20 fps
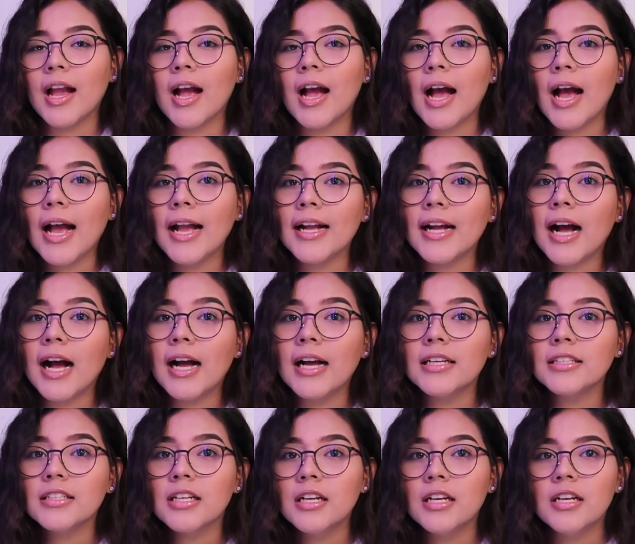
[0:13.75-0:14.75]
Hi
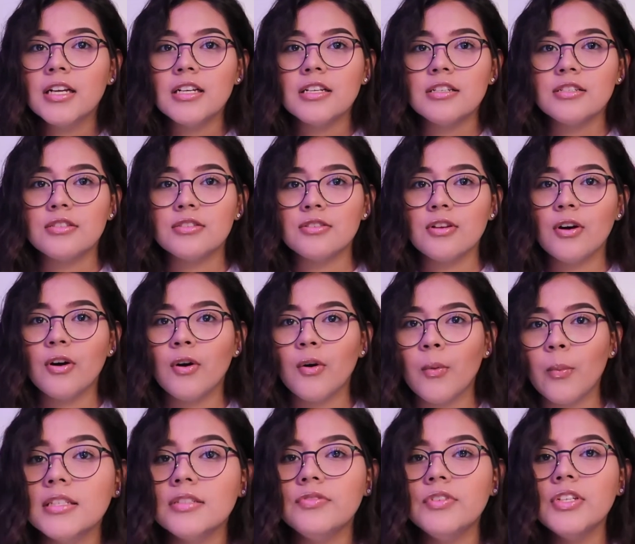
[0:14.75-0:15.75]
guys, so
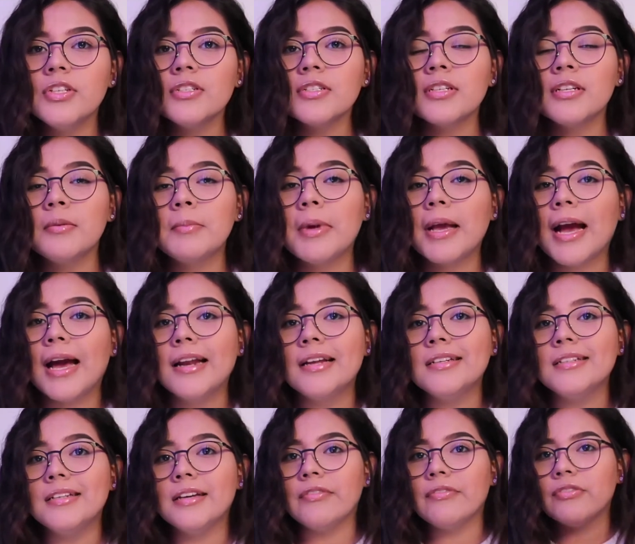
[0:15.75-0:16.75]
this video is going to be kind
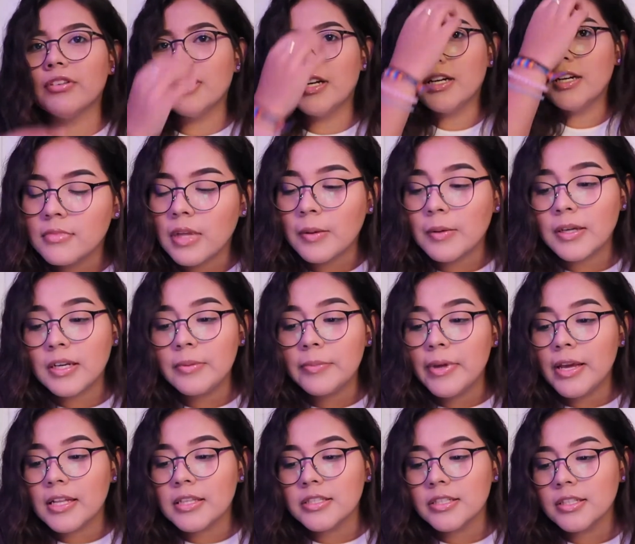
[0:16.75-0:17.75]
of different. I'm going to
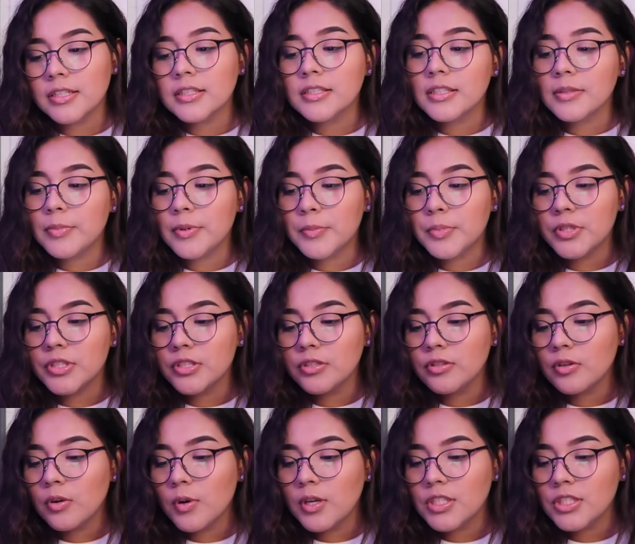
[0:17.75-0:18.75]
be answering deep and
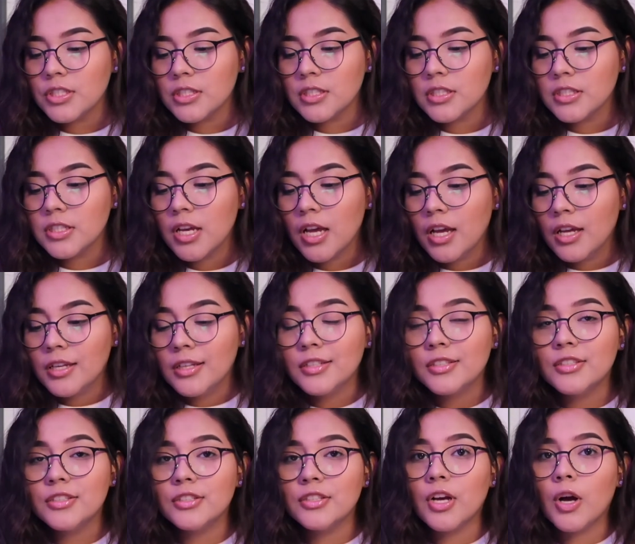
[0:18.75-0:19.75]
personal questions,
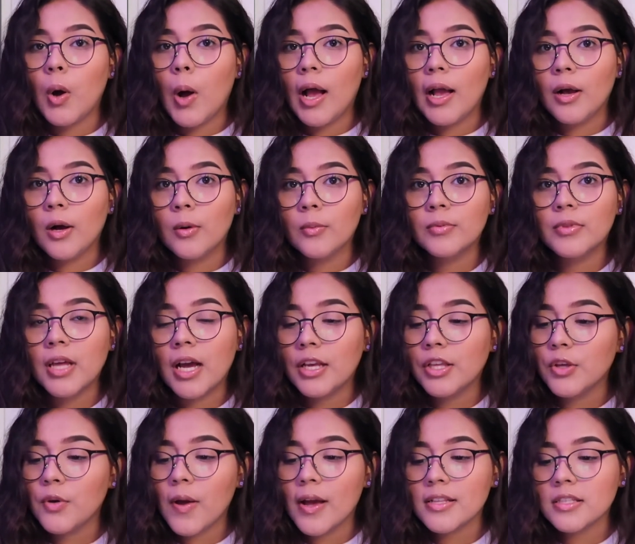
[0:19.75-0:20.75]
so I hope
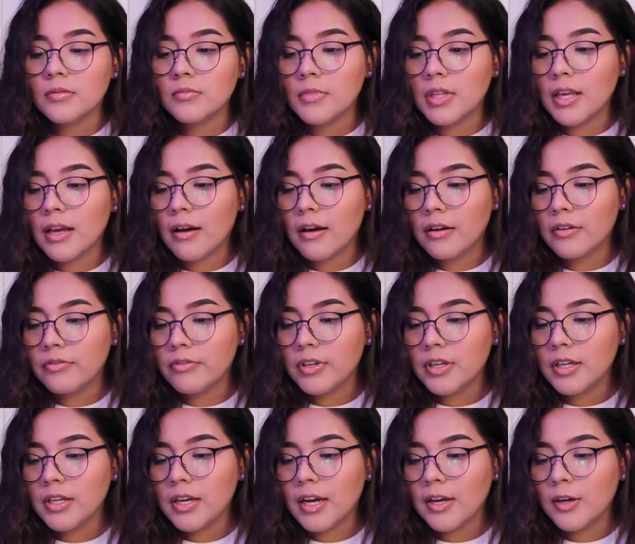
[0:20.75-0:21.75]
that you get something out of
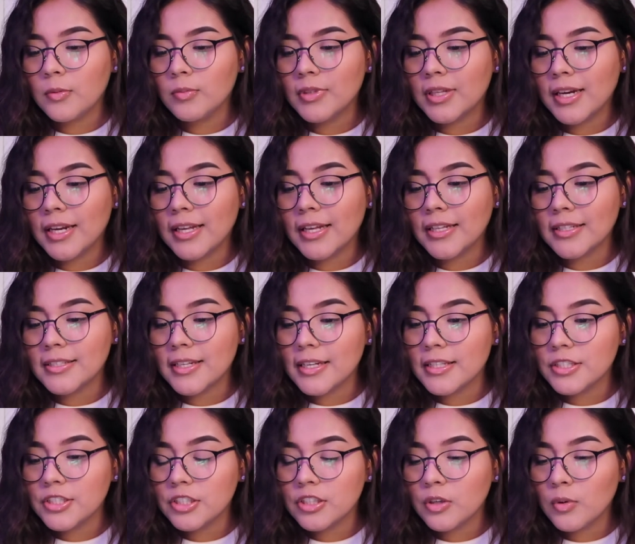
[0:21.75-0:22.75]
it. I hope that I get to
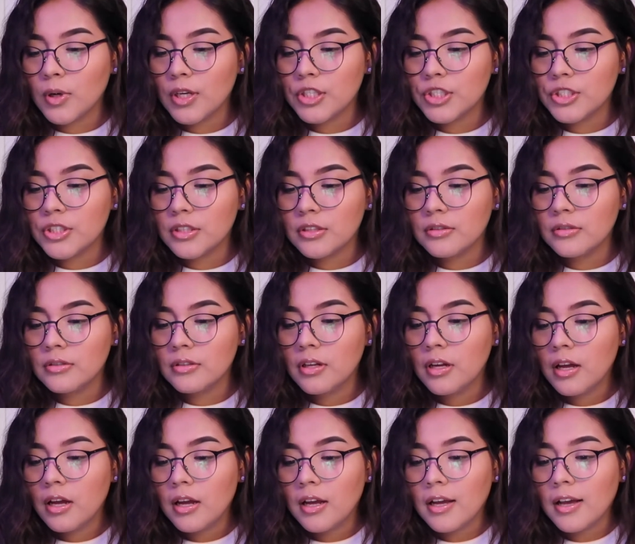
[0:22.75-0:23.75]
answer your question,
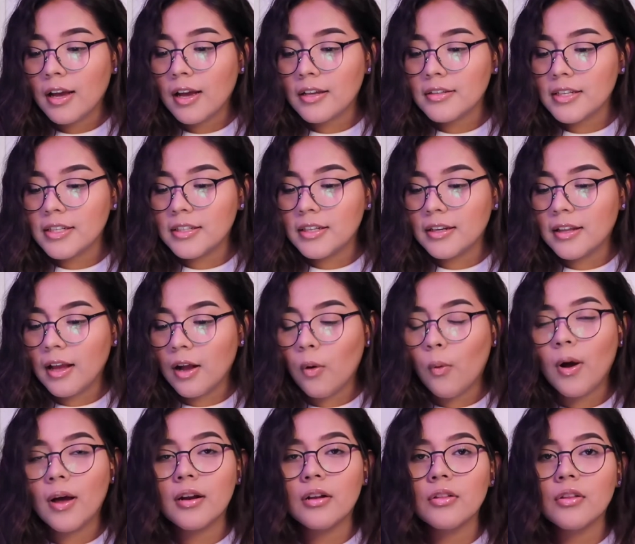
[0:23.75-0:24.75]
because I did get
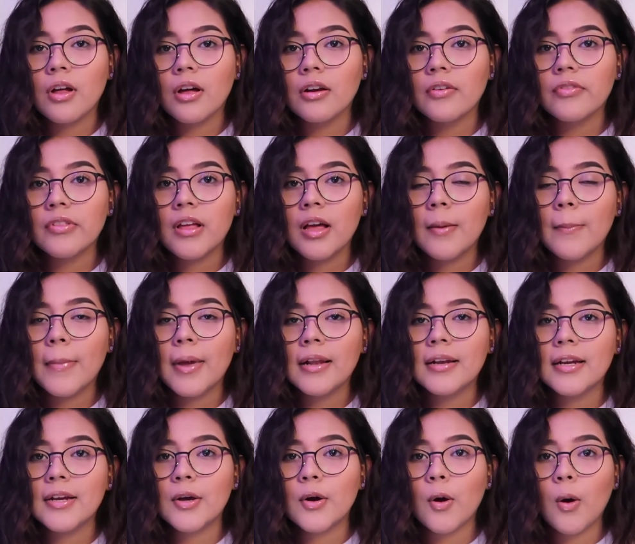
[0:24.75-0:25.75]
quite a lot of them, and
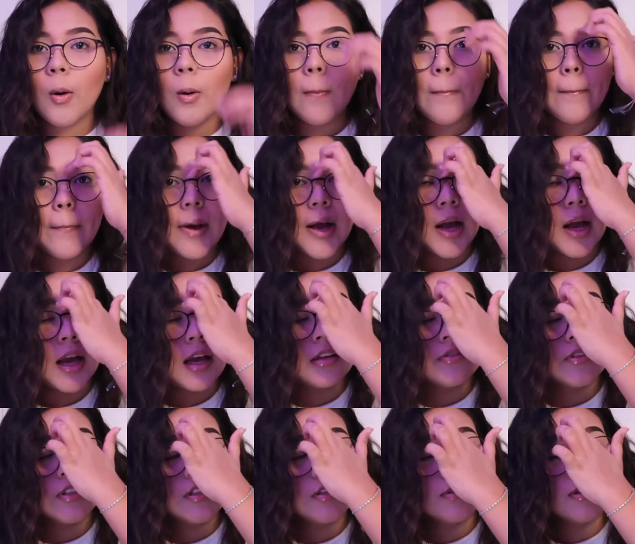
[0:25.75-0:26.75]
I hope
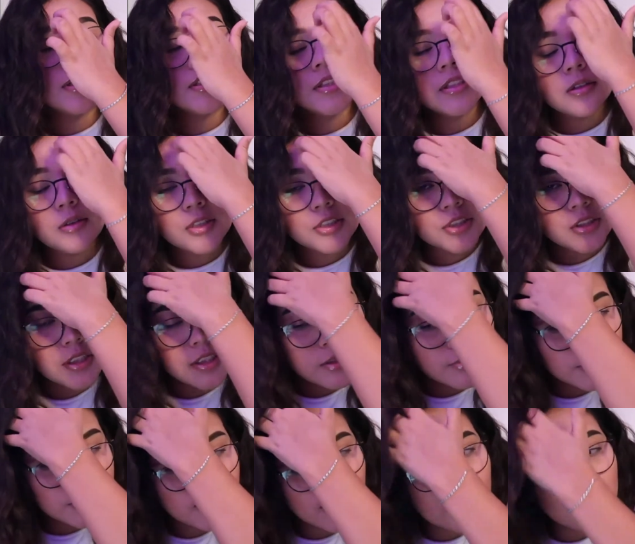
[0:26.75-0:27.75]
if I do answer your question, it
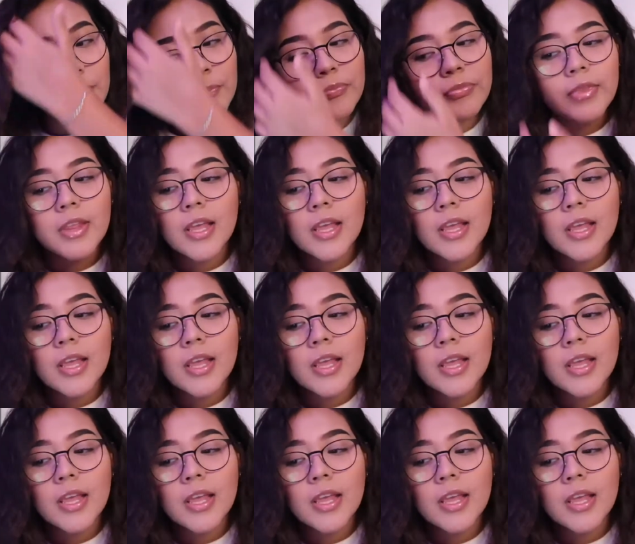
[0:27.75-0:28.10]
helps you out.